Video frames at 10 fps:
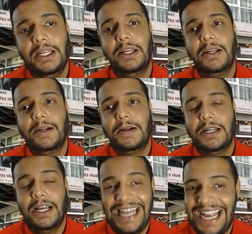a
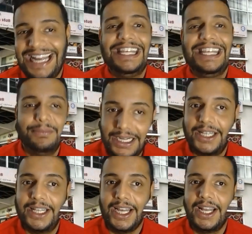negative marketing.
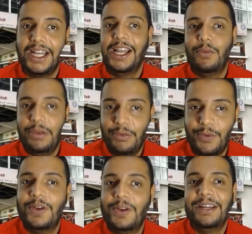We
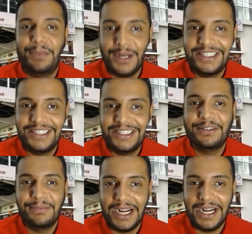want a positive
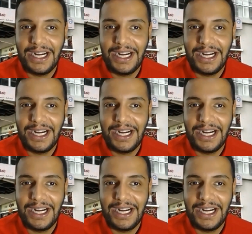marketing,